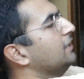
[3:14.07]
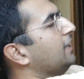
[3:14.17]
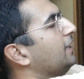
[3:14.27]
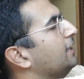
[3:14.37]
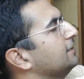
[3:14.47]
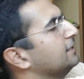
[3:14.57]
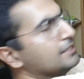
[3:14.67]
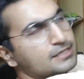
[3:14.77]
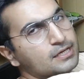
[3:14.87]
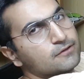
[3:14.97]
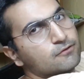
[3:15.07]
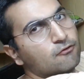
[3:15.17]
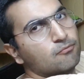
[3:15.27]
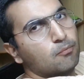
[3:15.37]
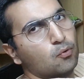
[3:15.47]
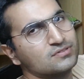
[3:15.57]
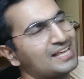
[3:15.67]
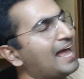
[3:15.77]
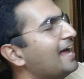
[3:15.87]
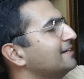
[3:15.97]
and in case of both
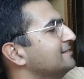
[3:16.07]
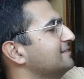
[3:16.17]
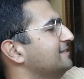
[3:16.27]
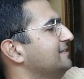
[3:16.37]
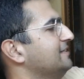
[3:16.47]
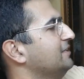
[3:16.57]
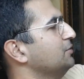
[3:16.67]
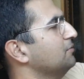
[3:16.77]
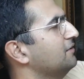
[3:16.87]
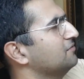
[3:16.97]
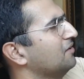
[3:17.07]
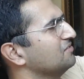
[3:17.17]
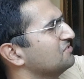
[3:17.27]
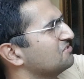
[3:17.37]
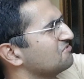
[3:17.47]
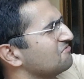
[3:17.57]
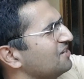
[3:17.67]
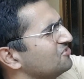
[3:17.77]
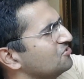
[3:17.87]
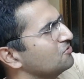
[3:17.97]
hands, you have
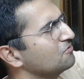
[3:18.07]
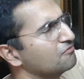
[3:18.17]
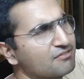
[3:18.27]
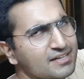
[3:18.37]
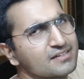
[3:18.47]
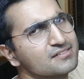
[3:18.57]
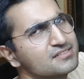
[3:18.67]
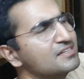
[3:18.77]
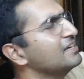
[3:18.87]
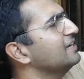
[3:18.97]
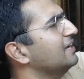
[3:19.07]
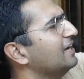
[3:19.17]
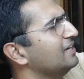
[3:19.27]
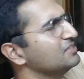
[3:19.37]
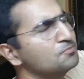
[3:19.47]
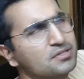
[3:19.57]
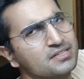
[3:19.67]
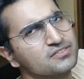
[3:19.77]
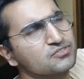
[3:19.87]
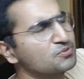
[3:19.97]
stretched your fingers as well
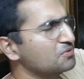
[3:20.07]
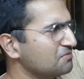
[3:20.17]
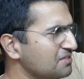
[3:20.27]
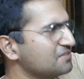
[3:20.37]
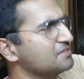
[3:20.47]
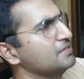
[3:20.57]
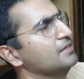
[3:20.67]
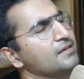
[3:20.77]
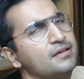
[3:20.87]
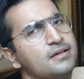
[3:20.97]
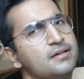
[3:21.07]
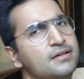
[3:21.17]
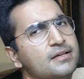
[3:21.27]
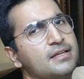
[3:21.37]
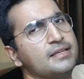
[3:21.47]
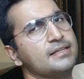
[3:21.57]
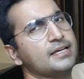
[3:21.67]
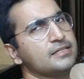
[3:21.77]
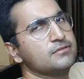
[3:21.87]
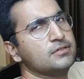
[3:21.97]
as your wrist,
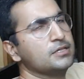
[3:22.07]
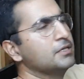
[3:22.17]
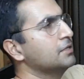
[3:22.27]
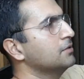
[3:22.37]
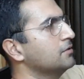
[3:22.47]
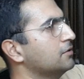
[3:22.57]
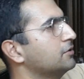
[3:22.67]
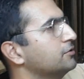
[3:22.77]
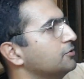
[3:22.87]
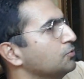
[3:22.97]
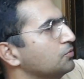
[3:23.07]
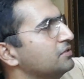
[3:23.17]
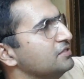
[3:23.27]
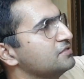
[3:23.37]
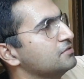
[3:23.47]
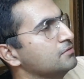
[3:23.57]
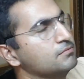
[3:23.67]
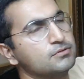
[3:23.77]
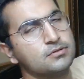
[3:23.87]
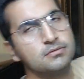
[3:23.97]
then do this,
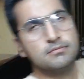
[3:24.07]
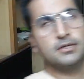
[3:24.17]
you know,